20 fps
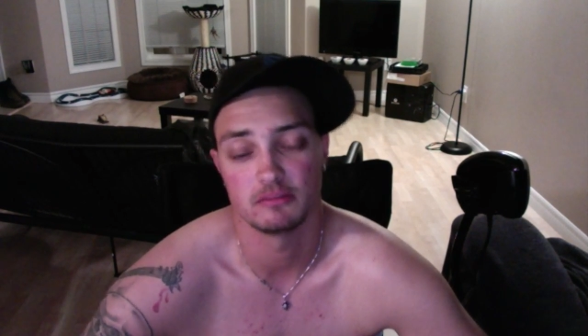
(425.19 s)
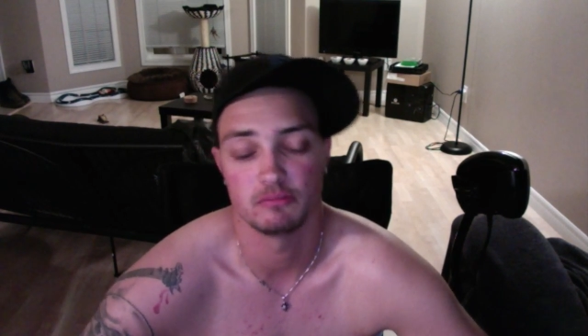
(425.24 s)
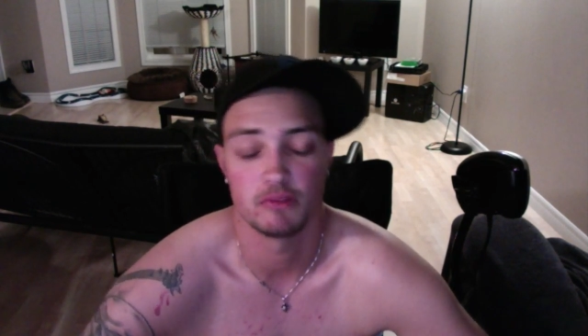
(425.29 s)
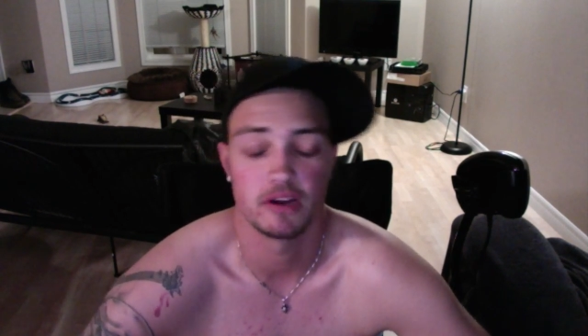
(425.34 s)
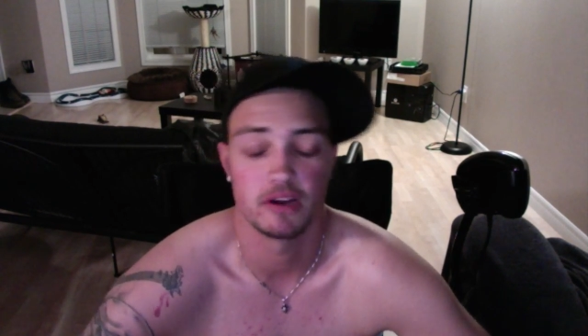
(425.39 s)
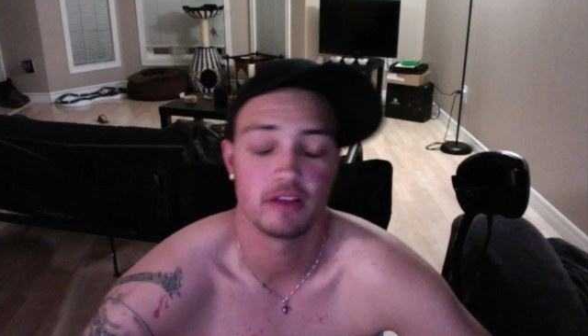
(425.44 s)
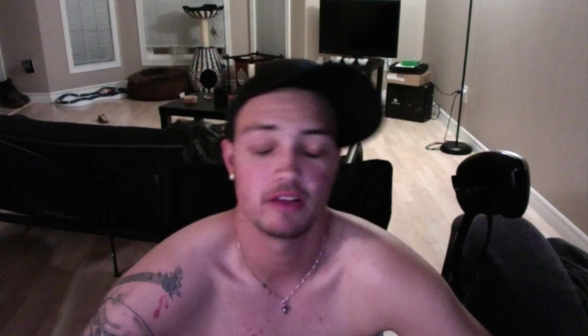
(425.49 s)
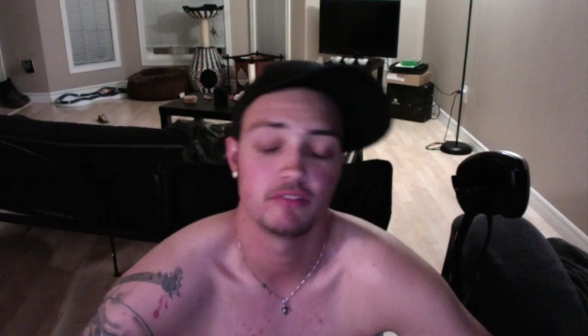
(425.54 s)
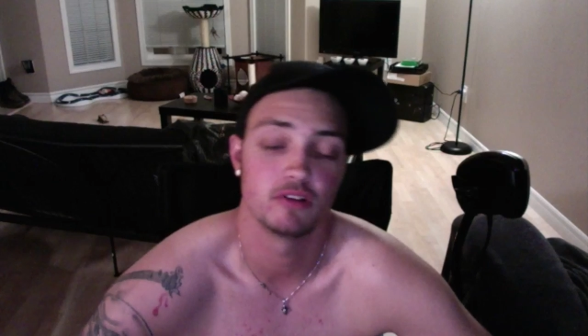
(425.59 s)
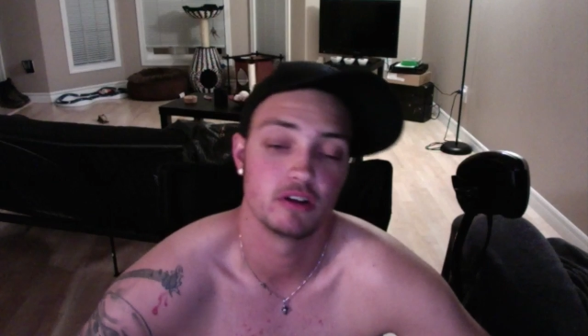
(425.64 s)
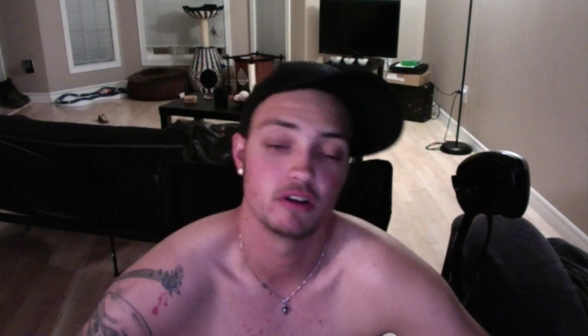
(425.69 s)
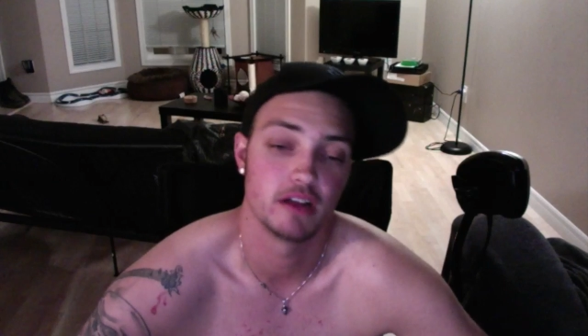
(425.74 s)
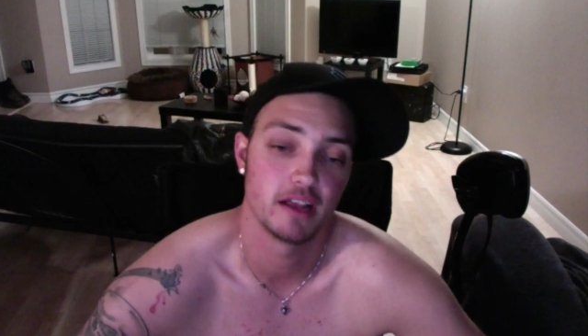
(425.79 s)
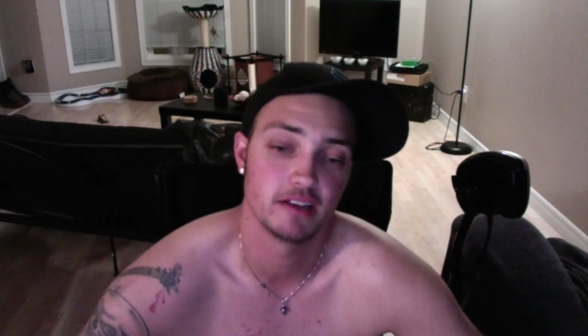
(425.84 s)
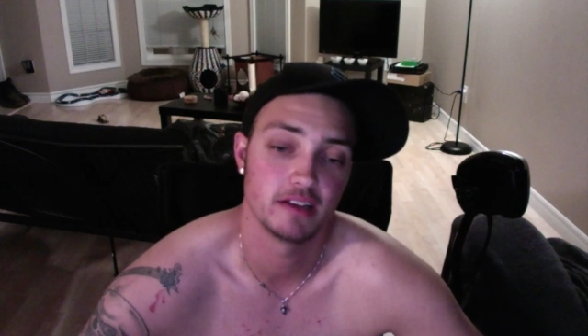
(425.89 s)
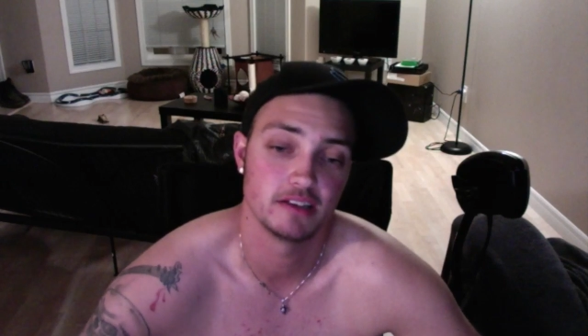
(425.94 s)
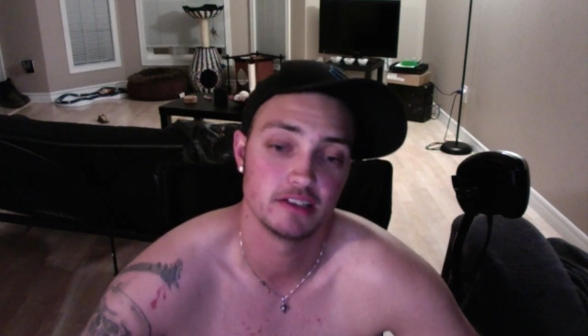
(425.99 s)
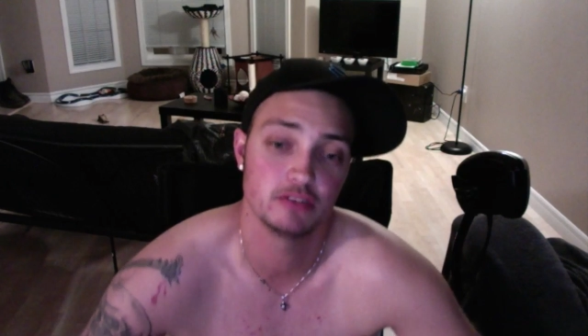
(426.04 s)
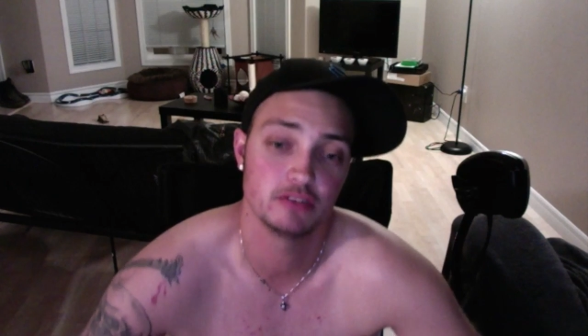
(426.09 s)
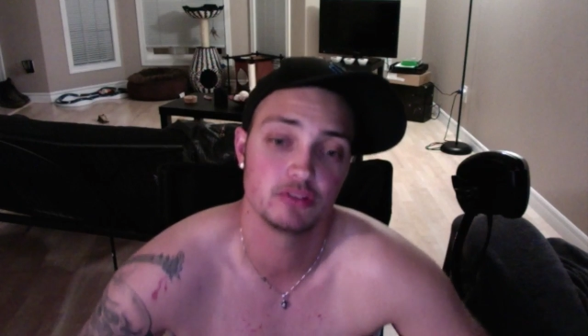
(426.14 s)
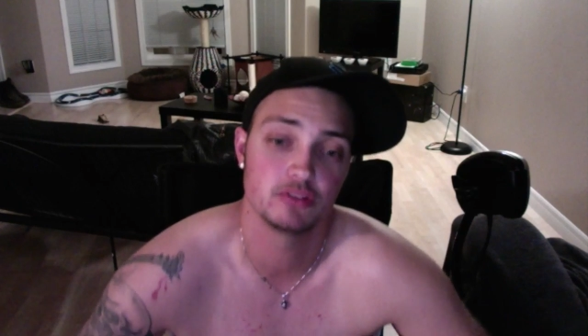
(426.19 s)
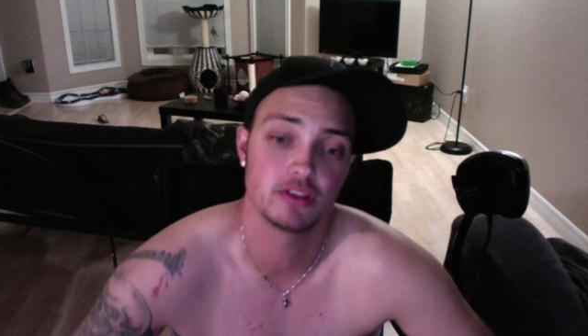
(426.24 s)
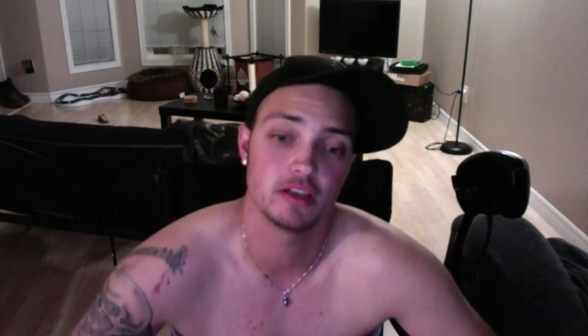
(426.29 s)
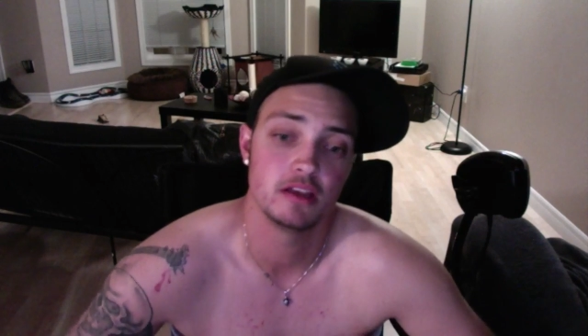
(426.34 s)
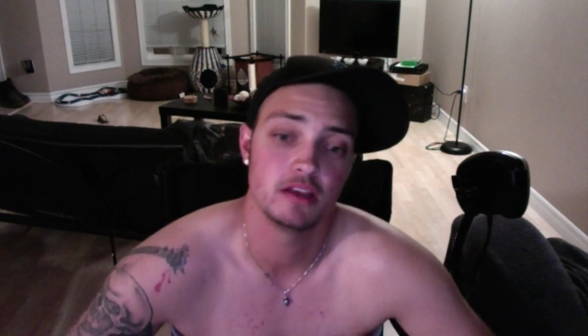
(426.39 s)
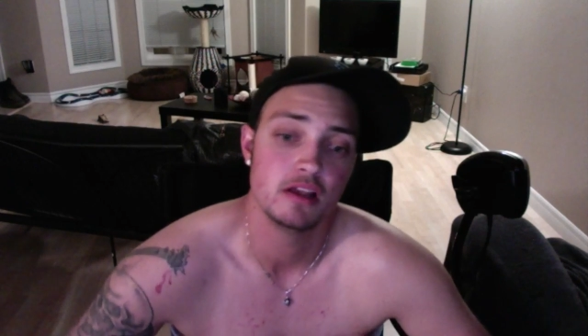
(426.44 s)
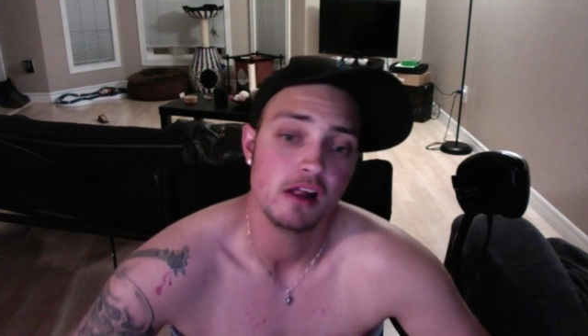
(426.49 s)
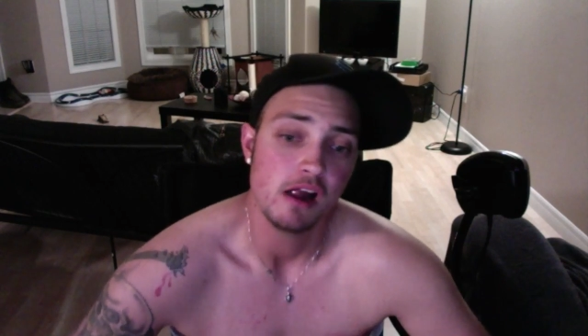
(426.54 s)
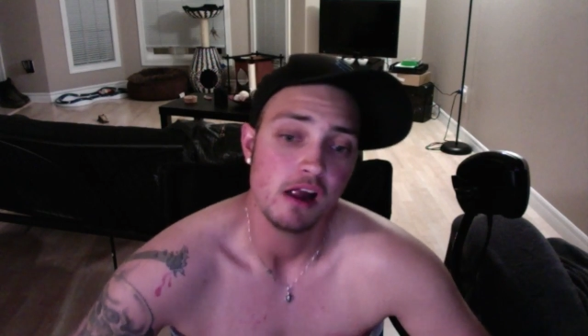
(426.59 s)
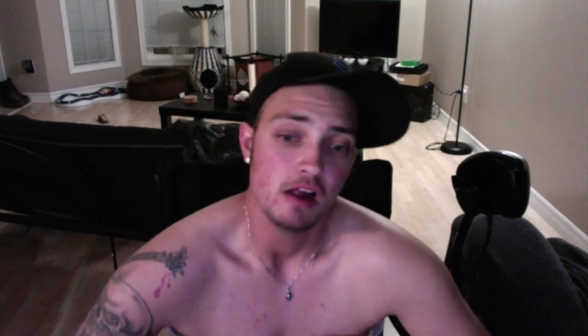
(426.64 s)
whatever, and I had to deal with it.